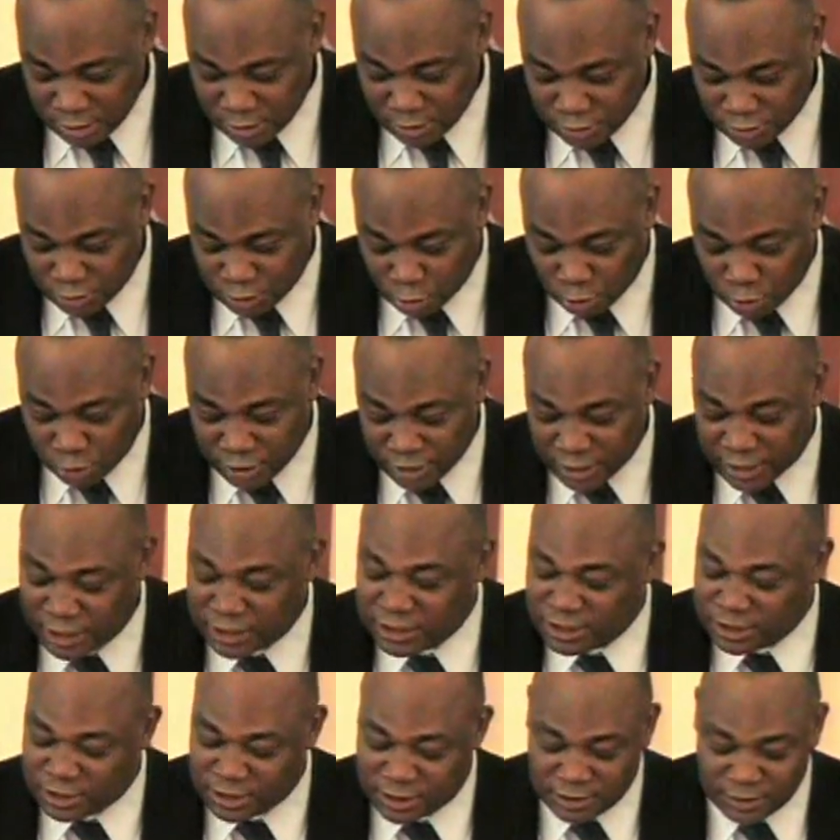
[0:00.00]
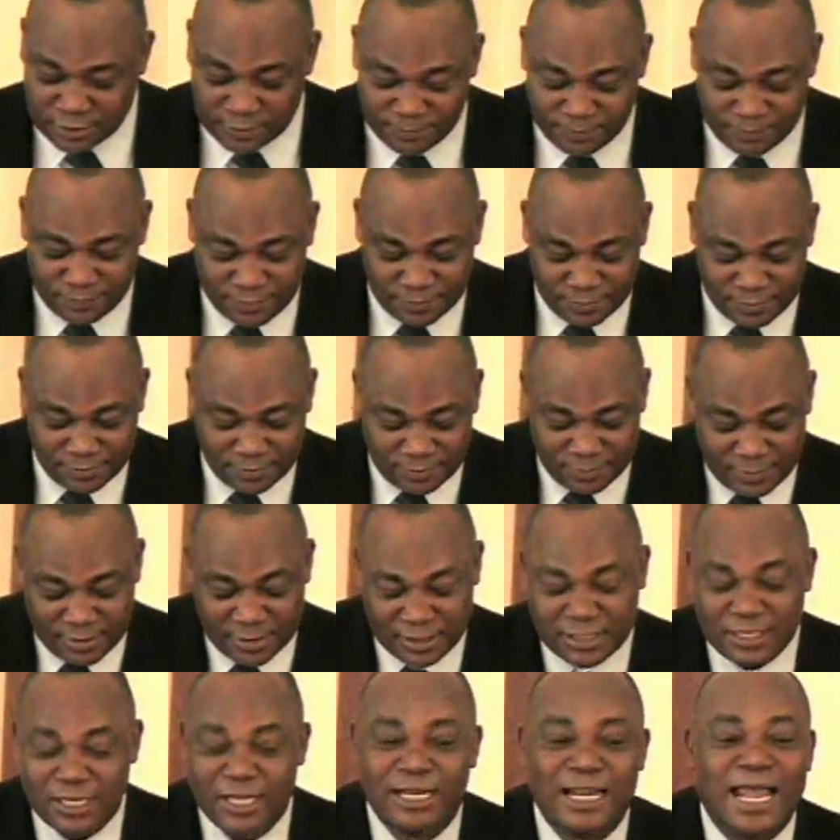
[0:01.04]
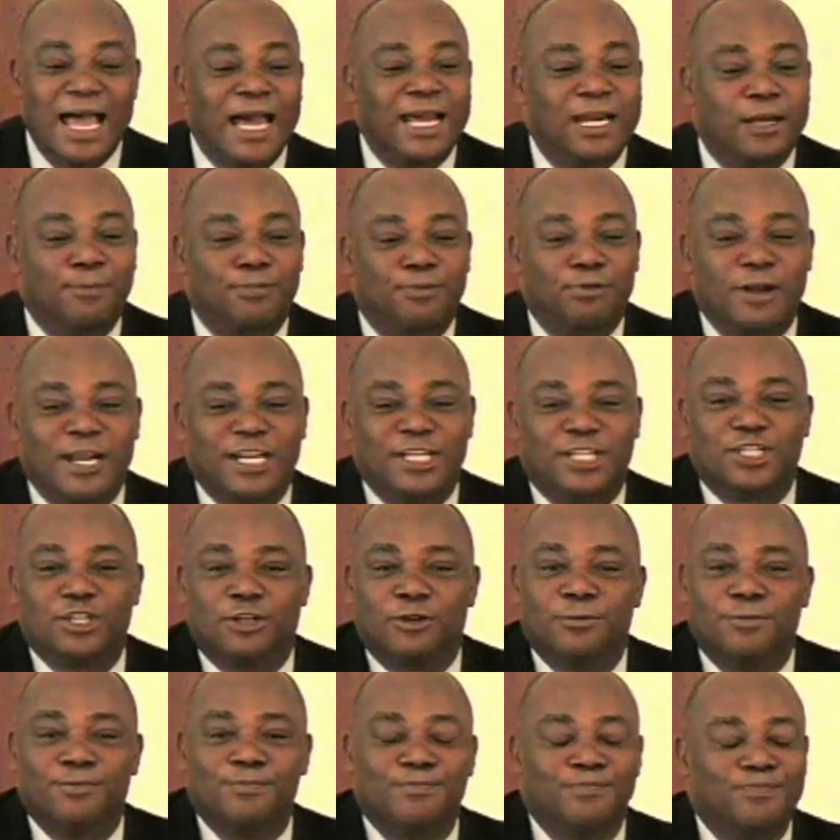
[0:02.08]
So it's, it's a lot of pressure